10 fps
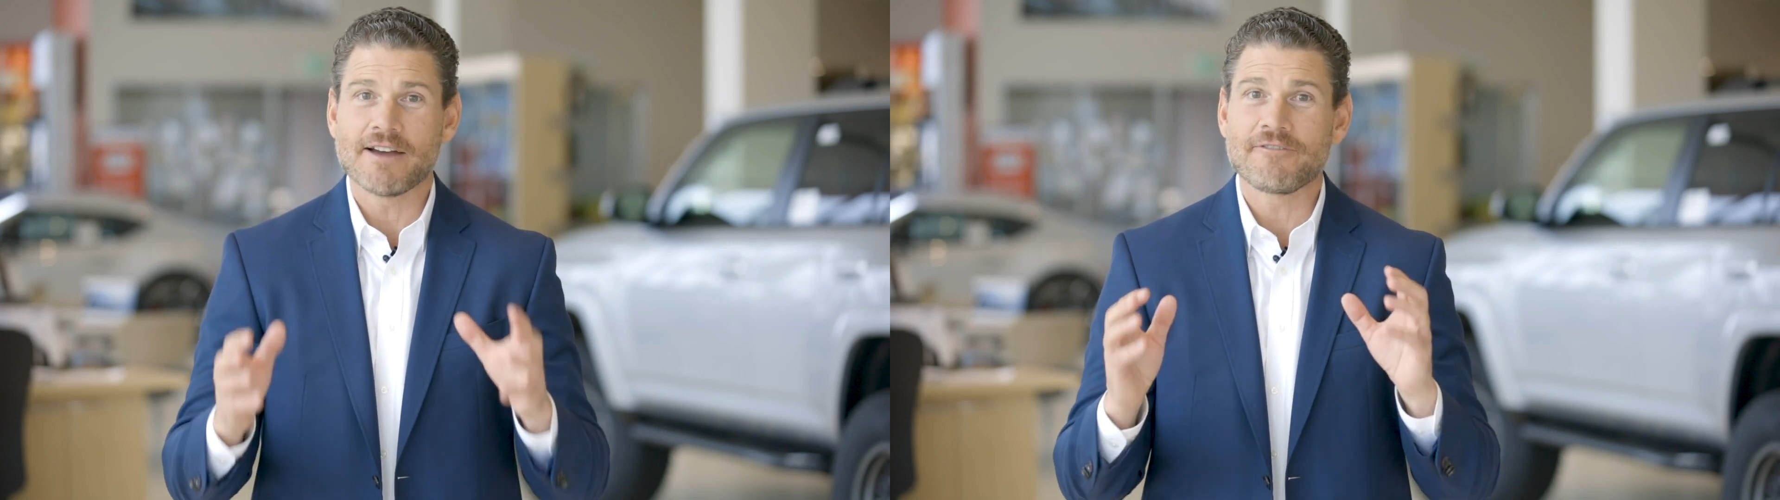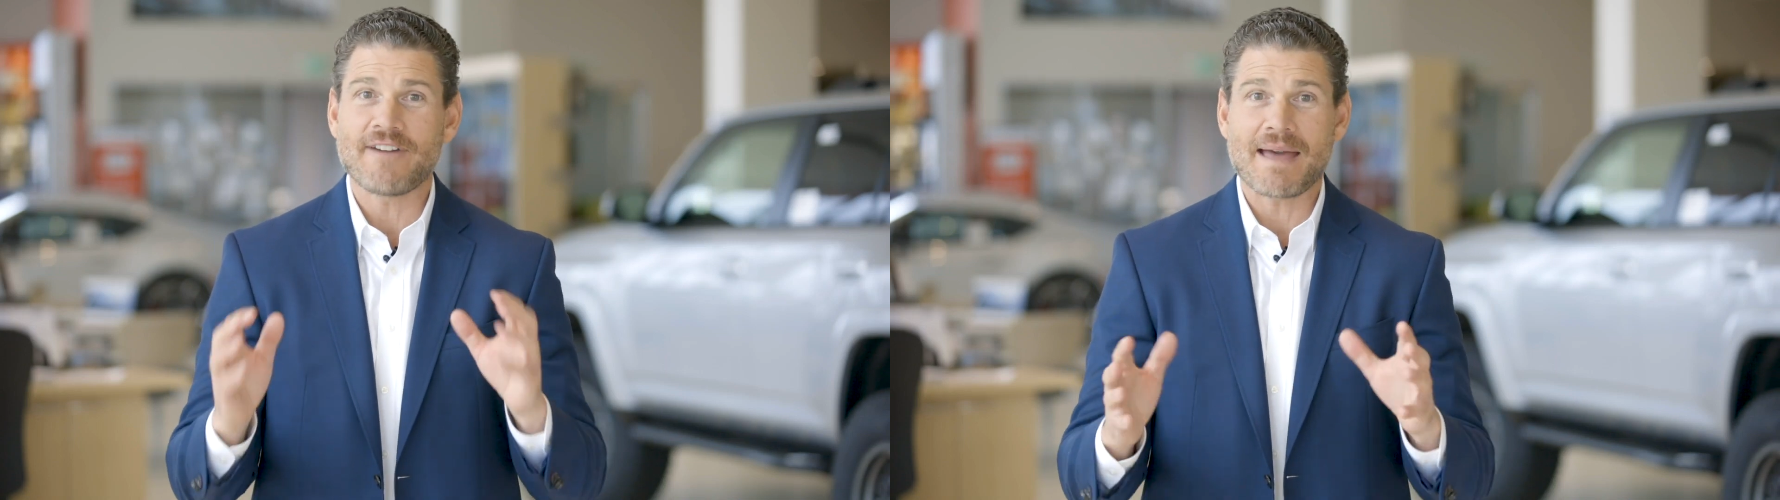to
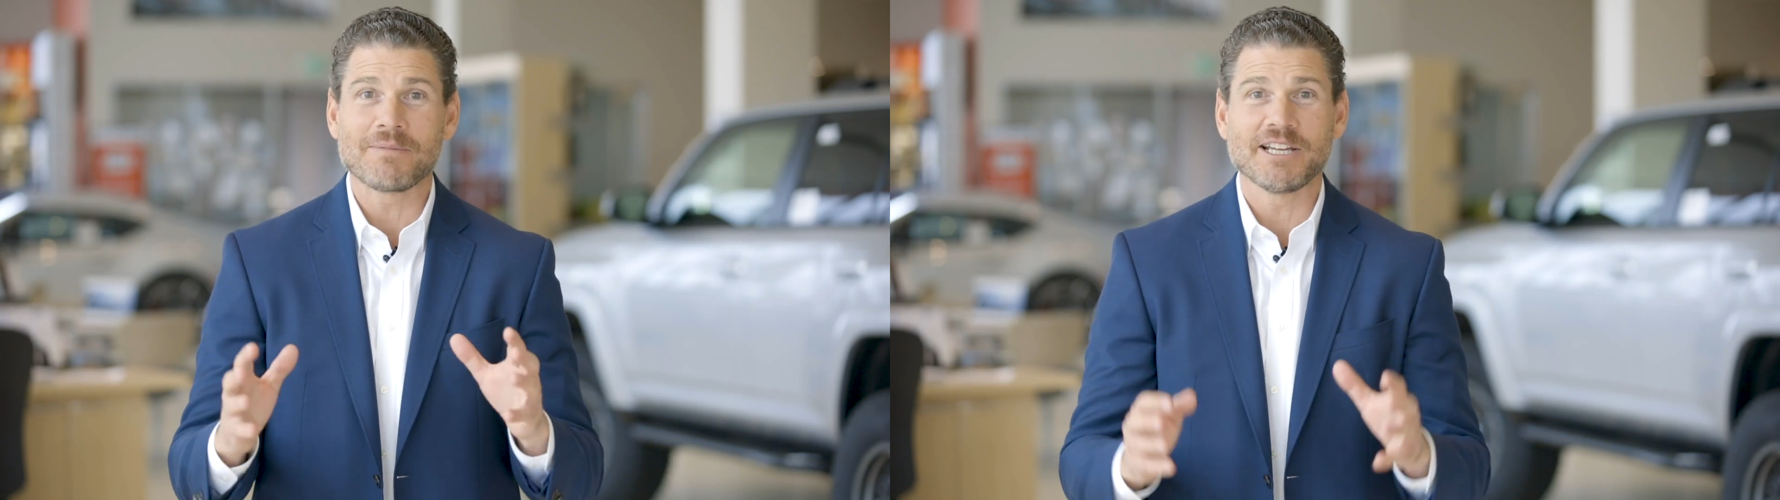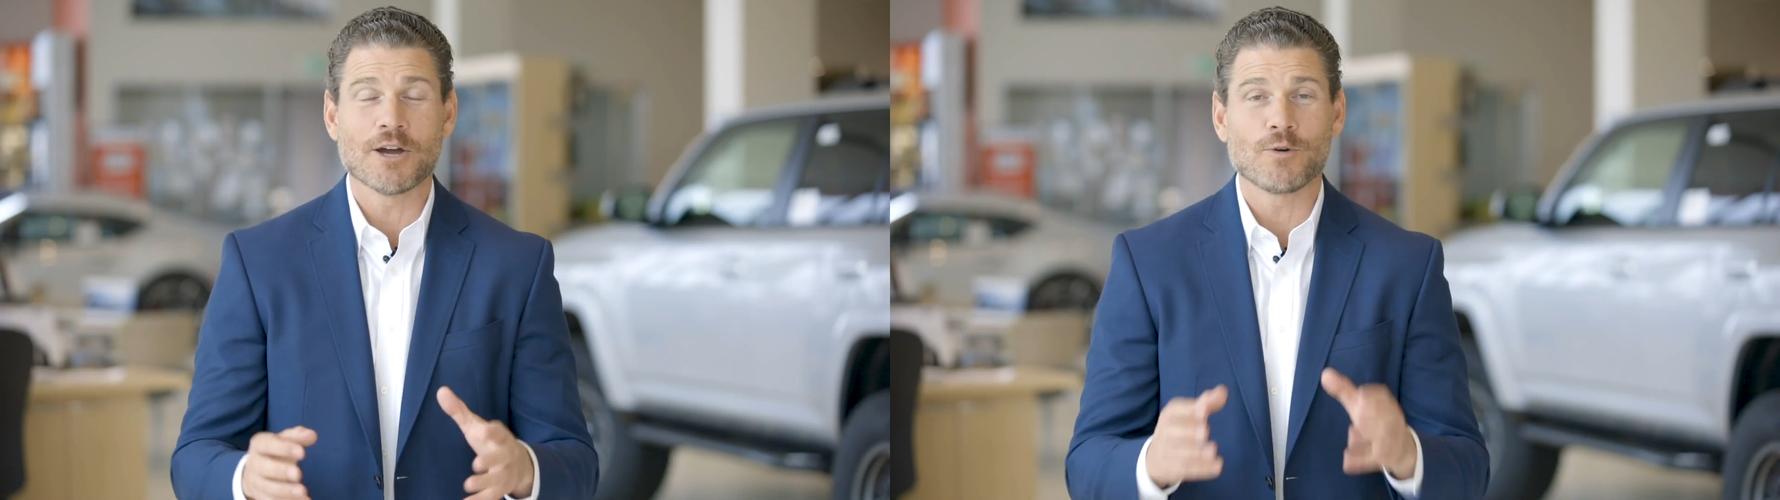be a
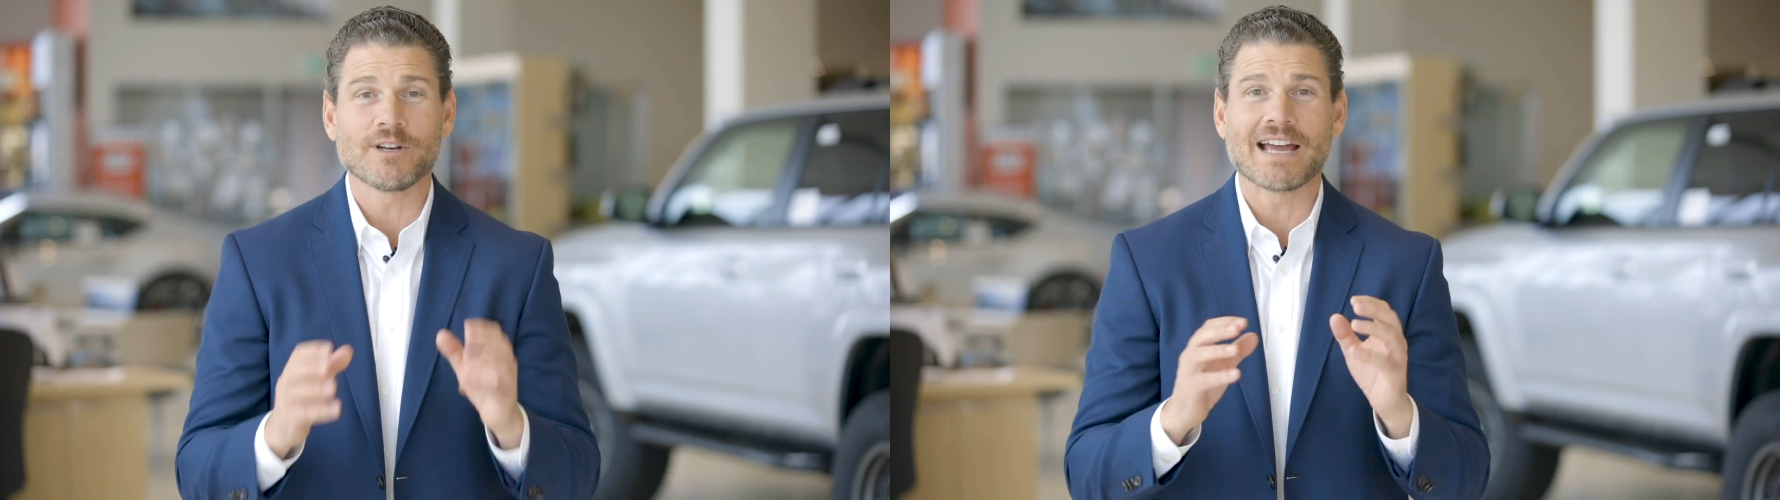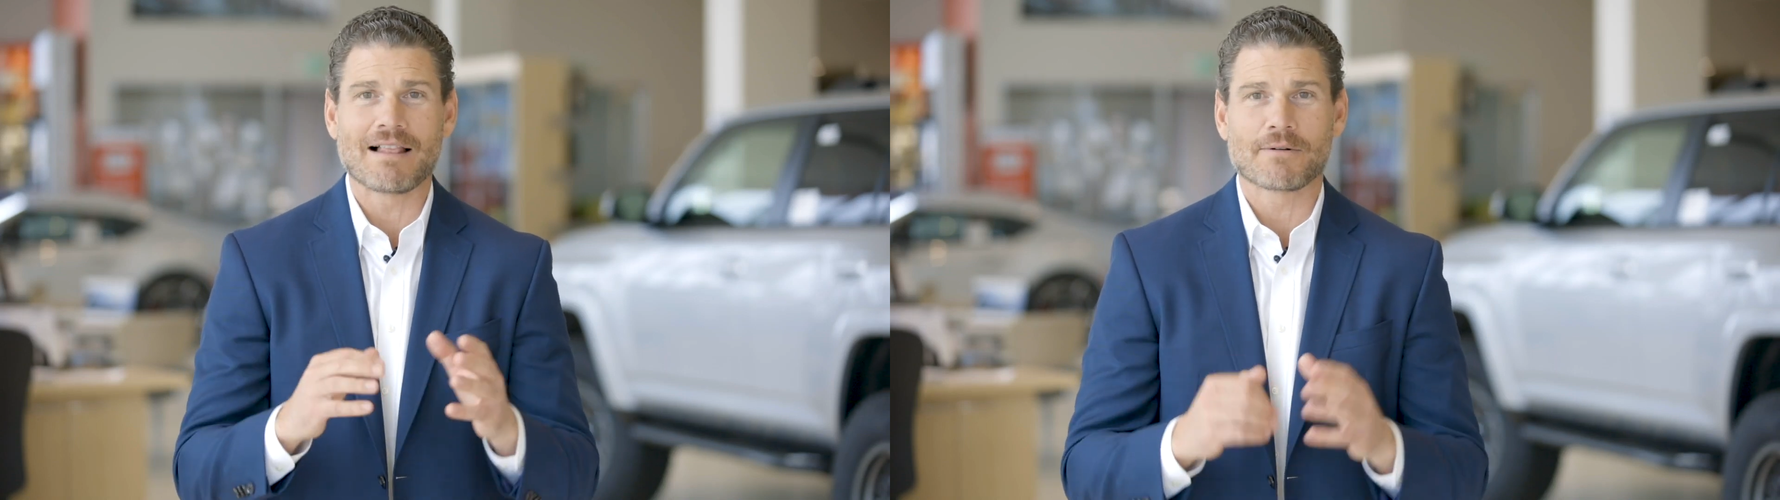
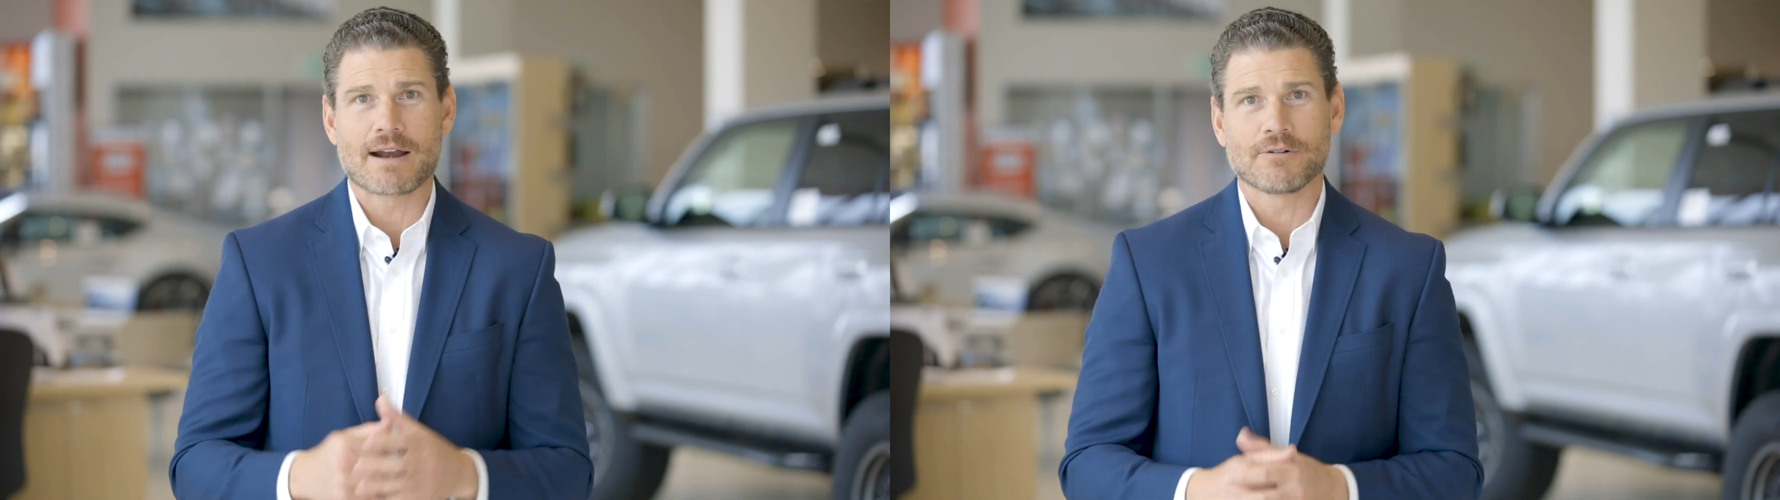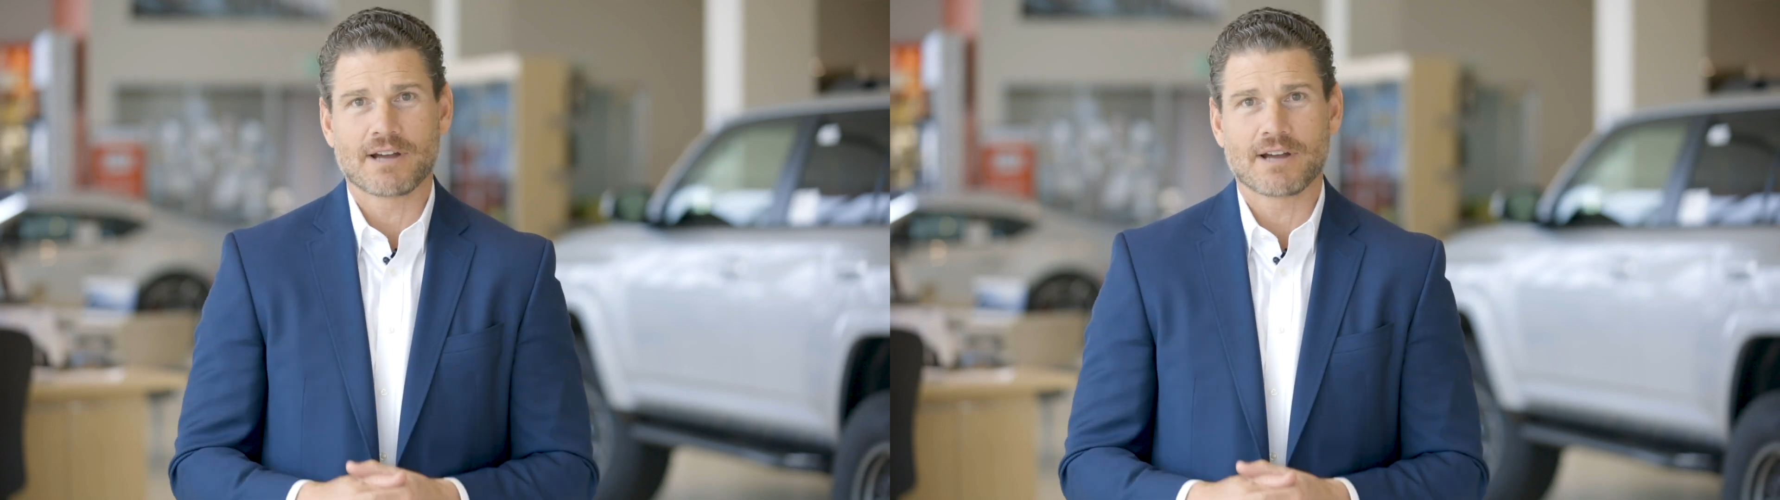family-owned Colorado